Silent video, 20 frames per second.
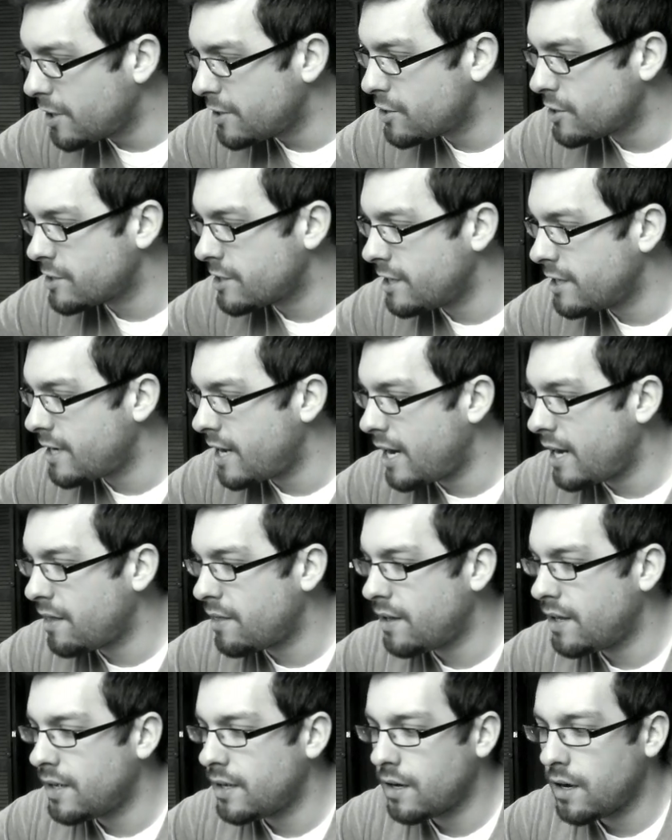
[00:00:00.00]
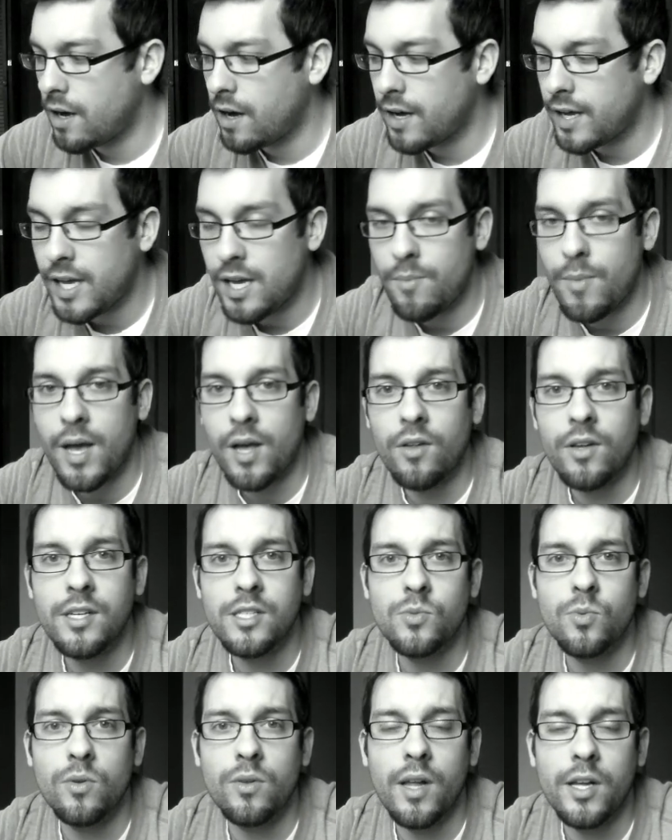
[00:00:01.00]
if you're interested in anything, email
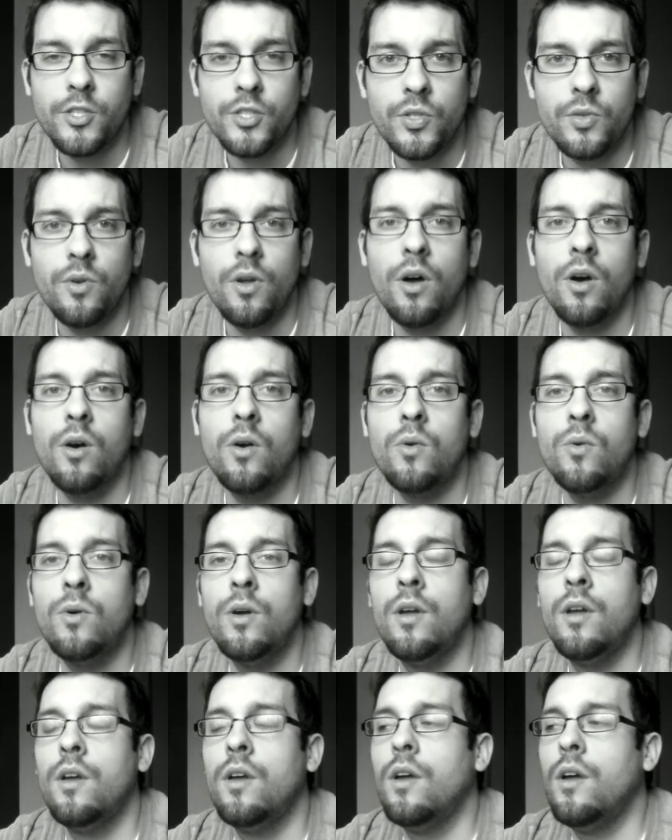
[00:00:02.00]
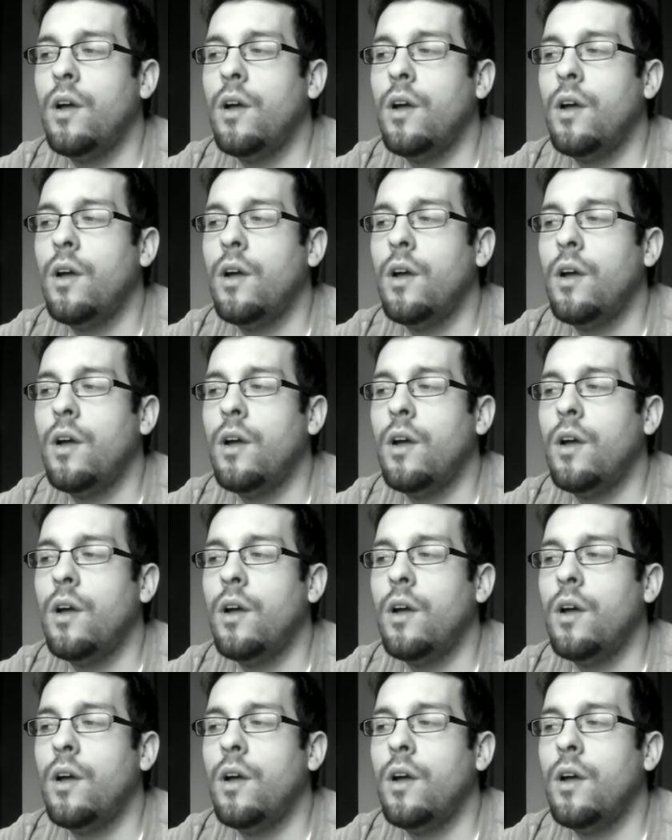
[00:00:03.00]
us. We'll let you know.